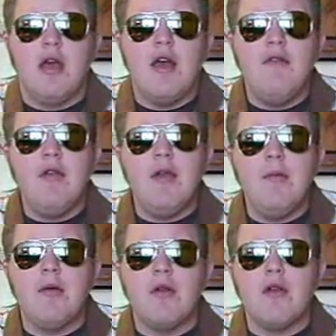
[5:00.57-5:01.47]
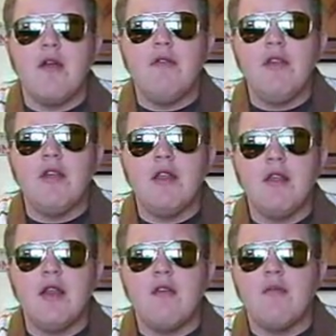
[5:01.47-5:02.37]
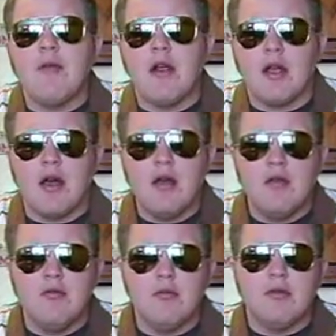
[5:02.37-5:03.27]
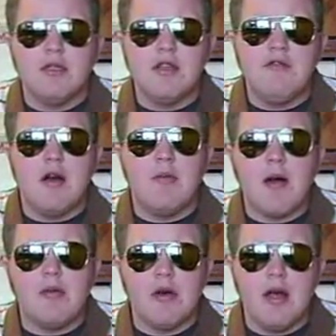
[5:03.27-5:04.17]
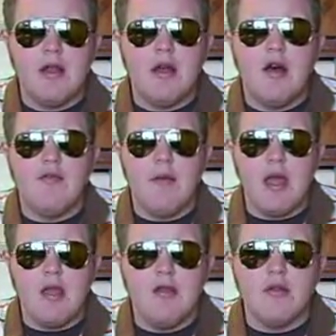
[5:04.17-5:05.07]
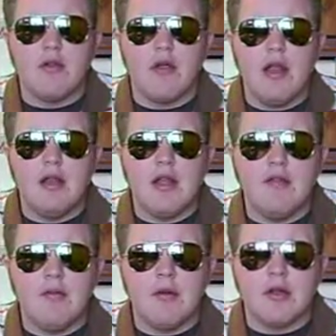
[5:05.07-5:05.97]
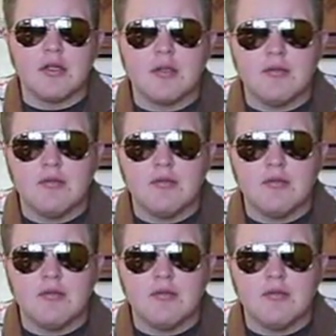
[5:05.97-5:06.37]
every citizen of America would receive a bobblehead of me, the great David Brooks.